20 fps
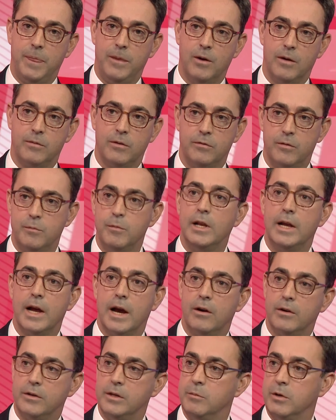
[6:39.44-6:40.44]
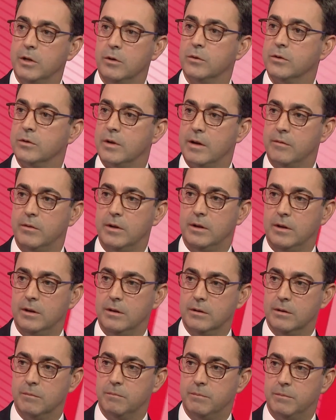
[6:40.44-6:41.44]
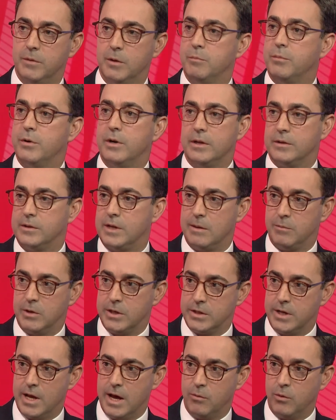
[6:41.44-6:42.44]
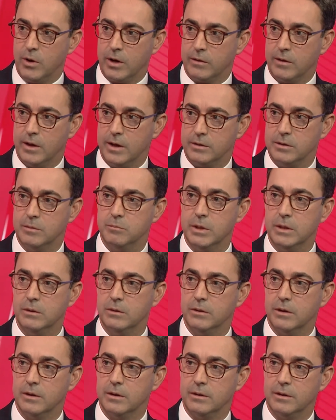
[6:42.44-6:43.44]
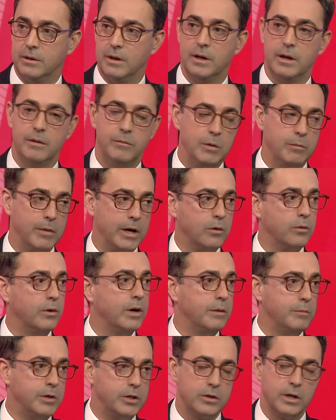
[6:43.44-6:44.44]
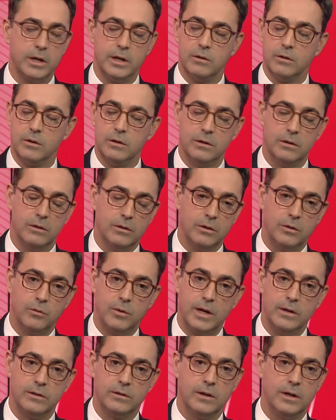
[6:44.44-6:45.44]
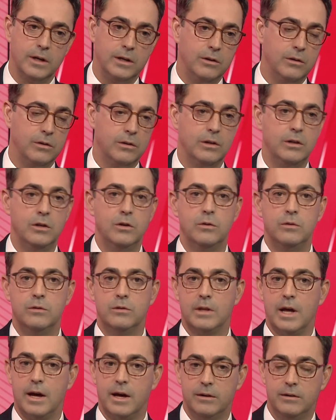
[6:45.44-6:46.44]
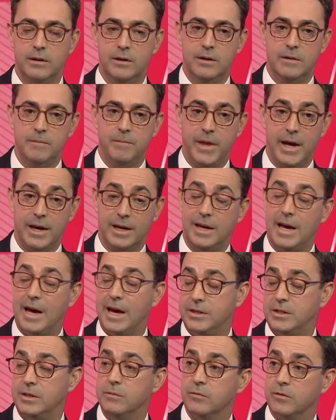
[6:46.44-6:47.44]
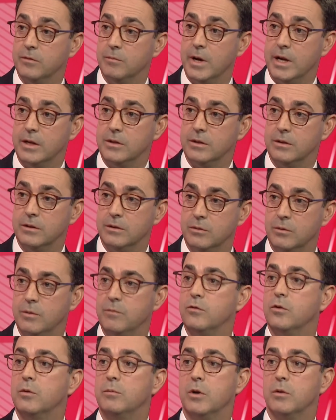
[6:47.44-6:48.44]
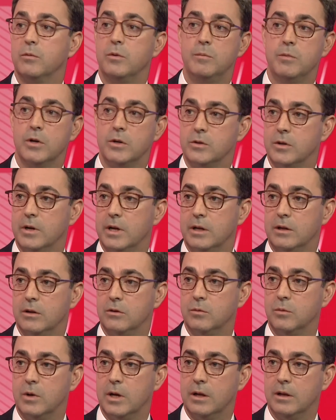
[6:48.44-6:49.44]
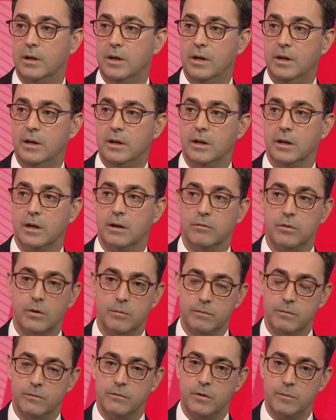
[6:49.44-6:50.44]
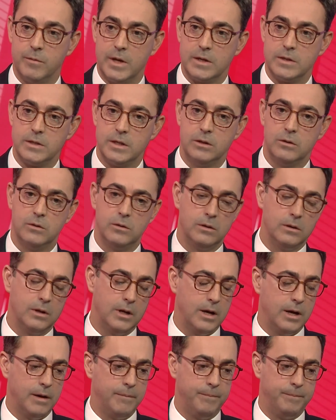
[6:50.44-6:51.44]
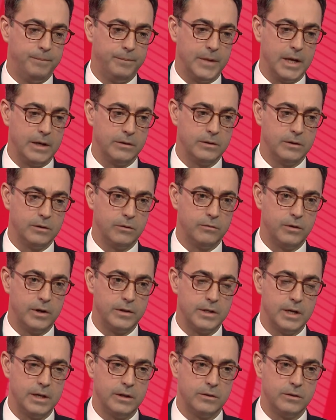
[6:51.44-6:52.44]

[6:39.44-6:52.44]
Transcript: the familiarity, but you also have the pre-established network there to build on. You may already be trading on the rate side. You can use that cash information to inform your repo trading as well. From that single front end